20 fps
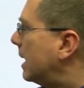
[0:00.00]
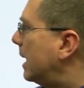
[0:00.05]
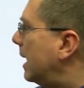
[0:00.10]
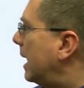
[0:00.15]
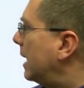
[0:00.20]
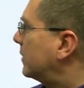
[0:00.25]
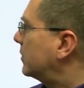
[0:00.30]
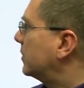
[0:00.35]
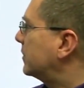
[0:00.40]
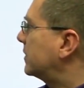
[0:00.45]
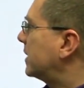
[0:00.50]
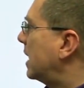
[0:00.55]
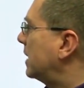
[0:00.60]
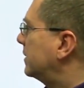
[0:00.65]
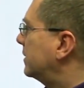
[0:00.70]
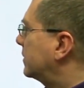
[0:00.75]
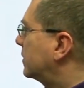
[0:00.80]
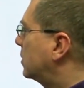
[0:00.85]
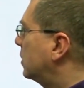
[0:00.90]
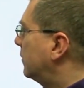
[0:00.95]

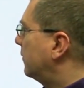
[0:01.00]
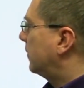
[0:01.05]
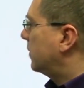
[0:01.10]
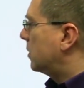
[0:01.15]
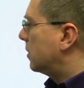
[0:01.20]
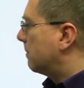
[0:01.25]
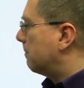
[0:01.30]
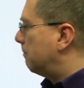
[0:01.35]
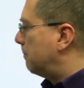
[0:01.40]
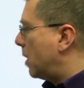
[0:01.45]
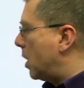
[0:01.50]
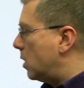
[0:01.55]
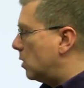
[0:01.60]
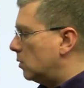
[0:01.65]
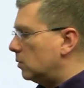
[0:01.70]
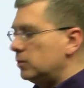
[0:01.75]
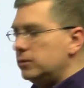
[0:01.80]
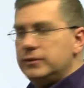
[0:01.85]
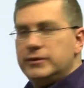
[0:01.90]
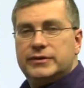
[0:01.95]
Exercise is good for your
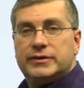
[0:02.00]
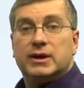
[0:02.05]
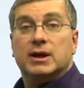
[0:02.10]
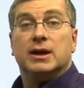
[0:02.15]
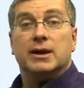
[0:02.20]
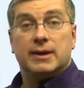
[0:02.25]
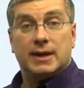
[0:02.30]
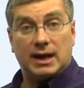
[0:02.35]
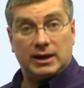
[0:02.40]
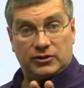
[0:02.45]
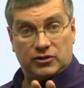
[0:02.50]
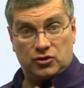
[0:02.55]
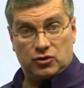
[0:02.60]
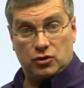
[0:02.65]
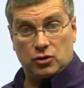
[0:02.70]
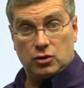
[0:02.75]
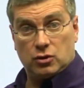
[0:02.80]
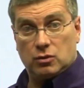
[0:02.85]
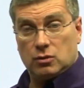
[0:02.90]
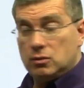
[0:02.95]
bones. That's
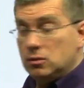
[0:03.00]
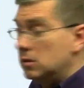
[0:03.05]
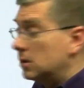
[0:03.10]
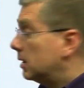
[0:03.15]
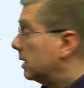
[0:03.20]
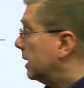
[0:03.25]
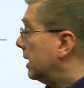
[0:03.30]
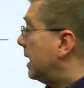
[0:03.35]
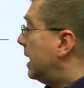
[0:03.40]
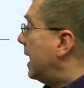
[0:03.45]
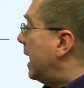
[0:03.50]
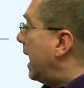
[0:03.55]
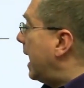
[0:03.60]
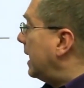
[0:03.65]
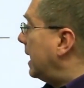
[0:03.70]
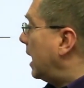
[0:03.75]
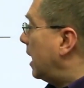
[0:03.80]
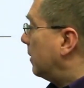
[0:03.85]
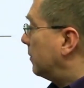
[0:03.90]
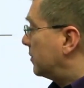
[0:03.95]
true.
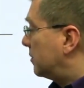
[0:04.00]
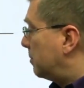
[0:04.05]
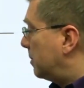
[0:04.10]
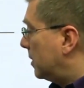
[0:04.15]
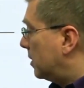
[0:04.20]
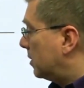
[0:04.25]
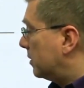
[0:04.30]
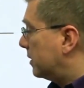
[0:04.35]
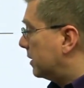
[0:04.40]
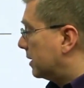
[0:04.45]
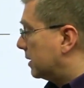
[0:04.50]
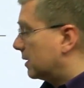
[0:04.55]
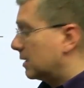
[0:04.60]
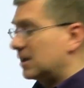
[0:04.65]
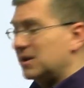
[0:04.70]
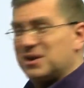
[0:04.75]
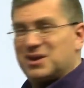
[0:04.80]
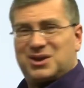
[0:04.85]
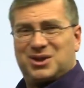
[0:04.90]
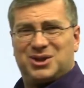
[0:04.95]
And helps build
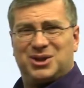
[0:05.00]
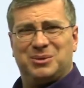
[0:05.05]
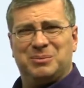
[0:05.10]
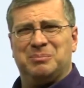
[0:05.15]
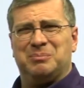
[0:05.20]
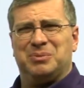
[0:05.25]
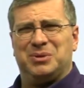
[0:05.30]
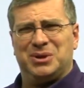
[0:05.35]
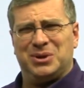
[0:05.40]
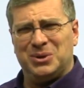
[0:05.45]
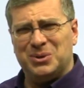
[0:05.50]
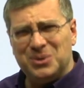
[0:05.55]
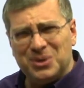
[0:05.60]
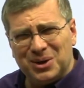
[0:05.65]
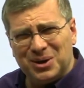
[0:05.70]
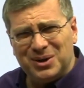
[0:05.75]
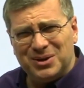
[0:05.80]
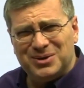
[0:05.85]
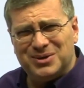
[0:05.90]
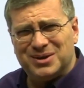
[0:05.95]

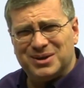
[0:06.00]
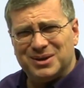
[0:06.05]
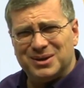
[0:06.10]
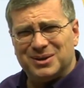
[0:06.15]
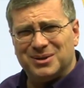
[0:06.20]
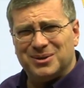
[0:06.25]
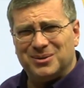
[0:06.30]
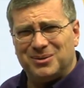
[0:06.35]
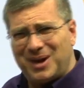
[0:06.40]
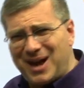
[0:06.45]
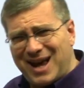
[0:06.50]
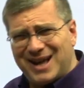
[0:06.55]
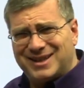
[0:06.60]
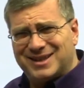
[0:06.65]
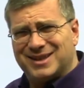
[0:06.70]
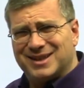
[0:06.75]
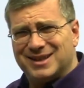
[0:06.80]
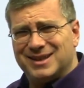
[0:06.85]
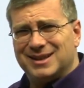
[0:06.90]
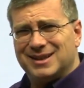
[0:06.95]
computers?
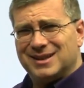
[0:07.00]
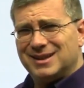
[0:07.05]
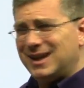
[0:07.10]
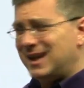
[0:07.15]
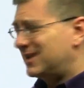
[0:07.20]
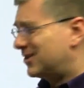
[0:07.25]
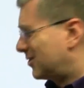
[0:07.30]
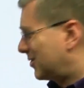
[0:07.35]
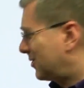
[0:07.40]
What? That's